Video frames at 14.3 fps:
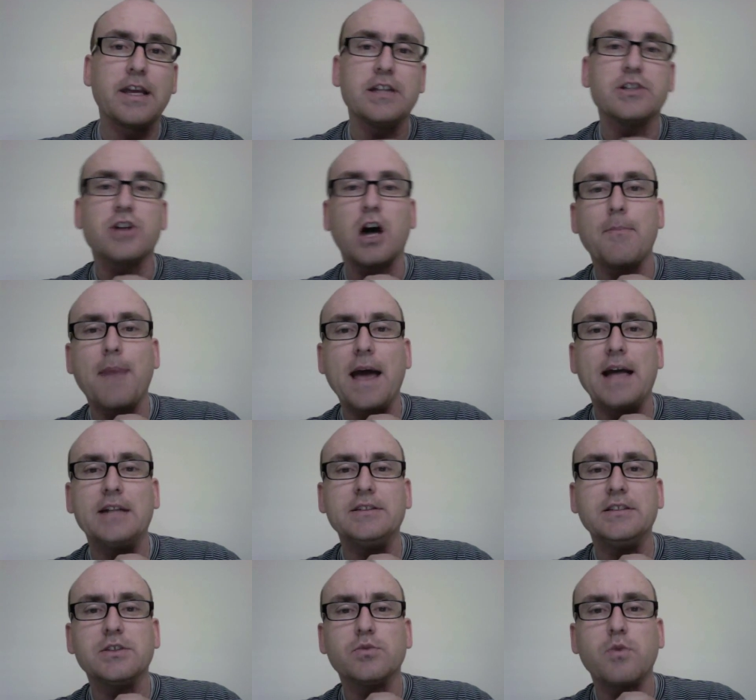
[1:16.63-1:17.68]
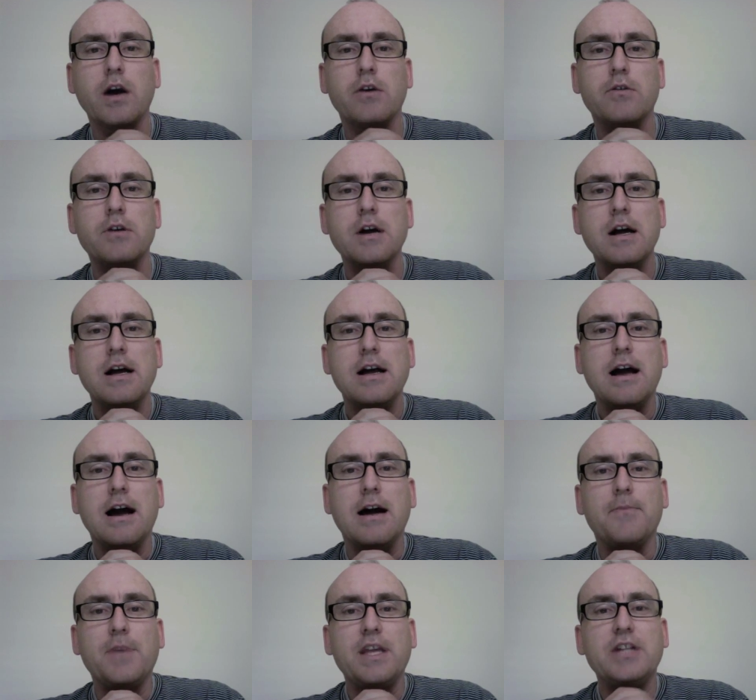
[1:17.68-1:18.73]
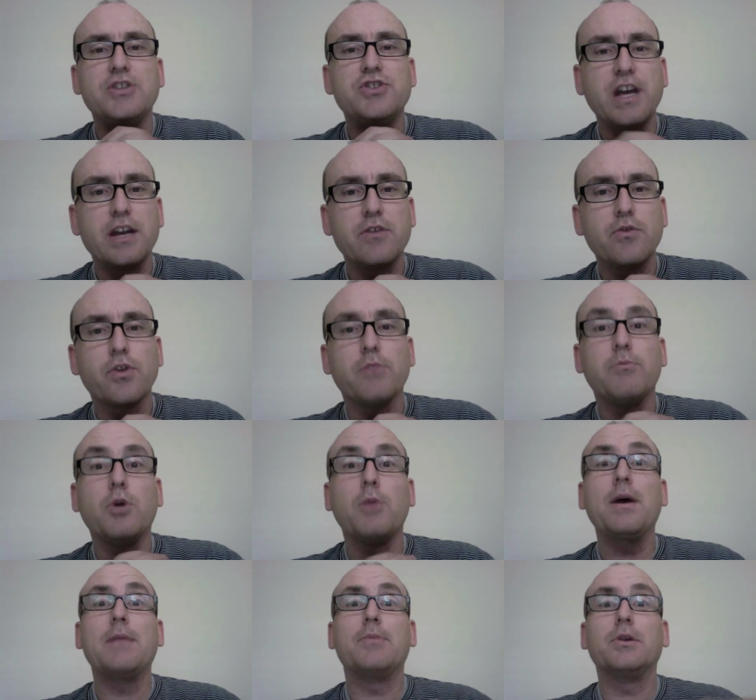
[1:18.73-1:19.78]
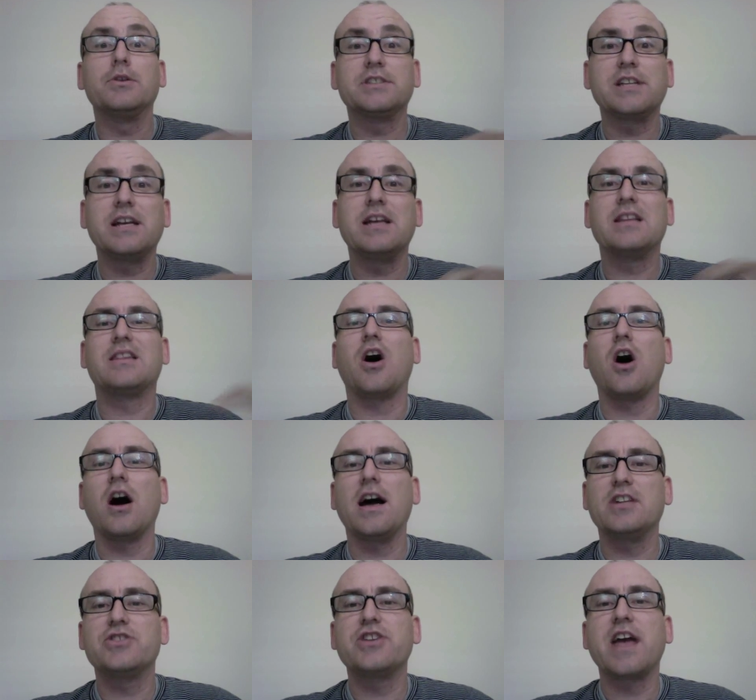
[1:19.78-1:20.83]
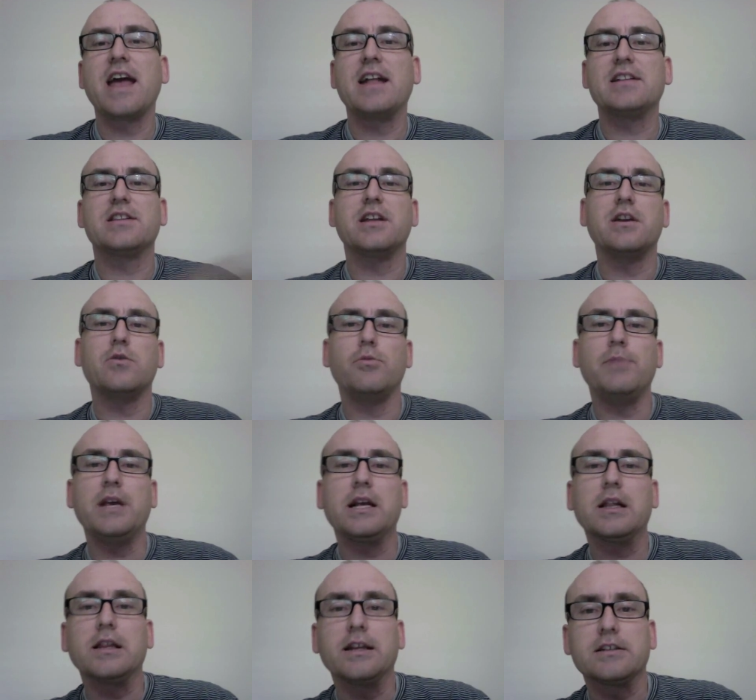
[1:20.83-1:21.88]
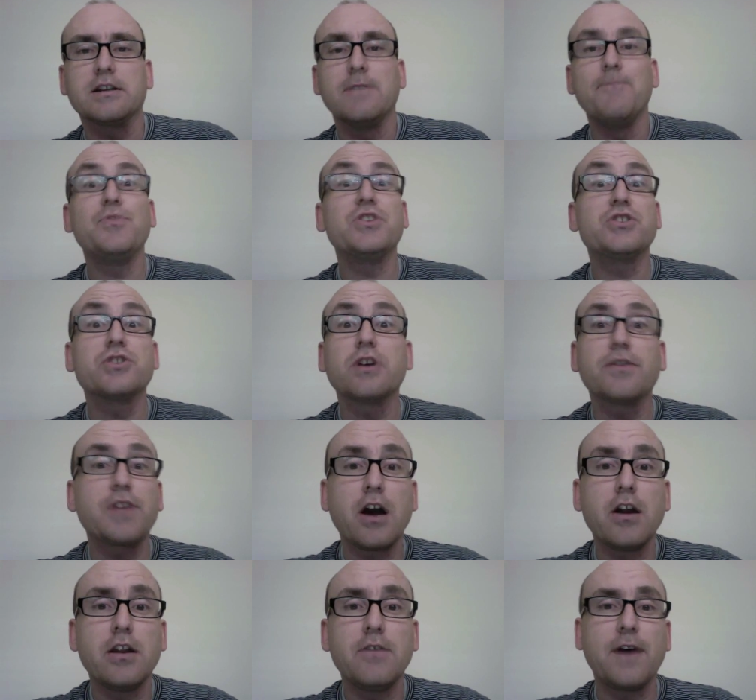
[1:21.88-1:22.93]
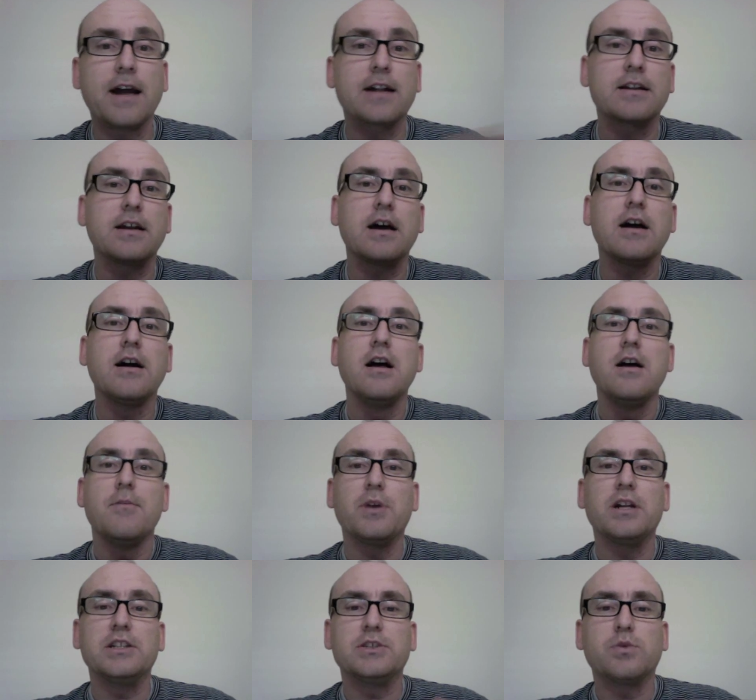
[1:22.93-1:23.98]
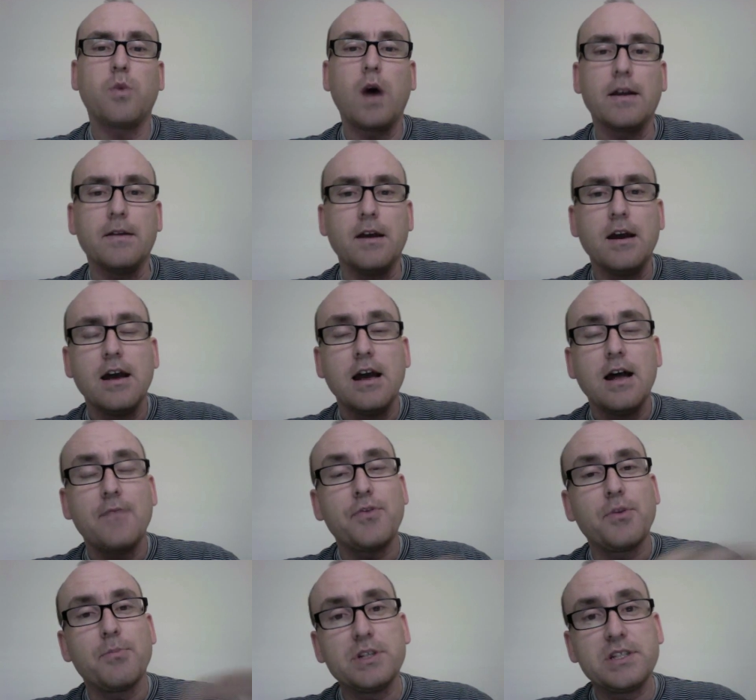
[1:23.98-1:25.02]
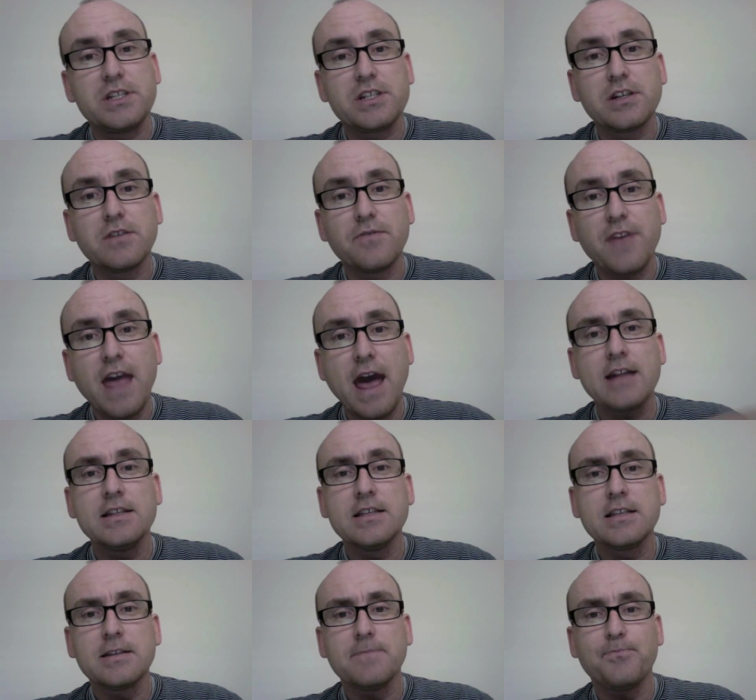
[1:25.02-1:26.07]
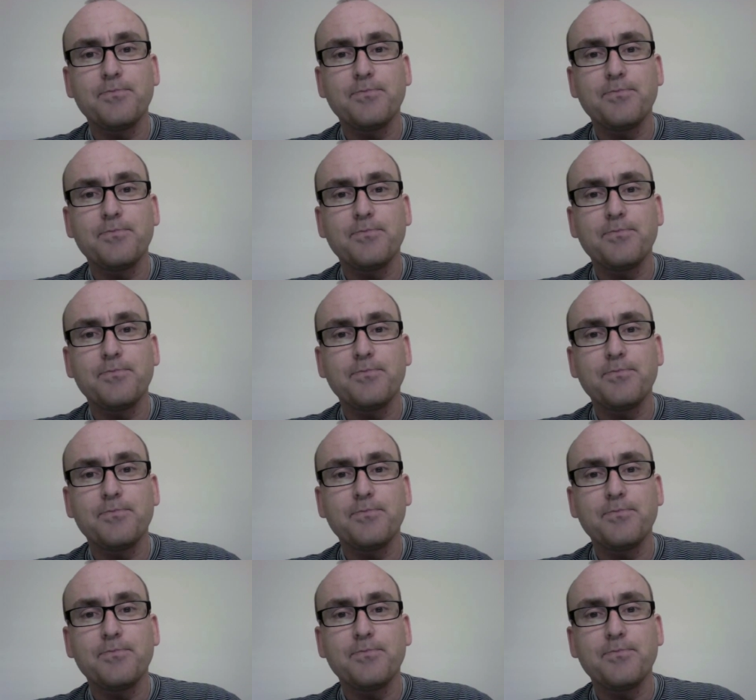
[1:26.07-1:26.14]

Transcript: type ads as well. In general, the more people who see it, the higher chance that it will be clicked. It's not the only factor, but it's one. The position of the ads,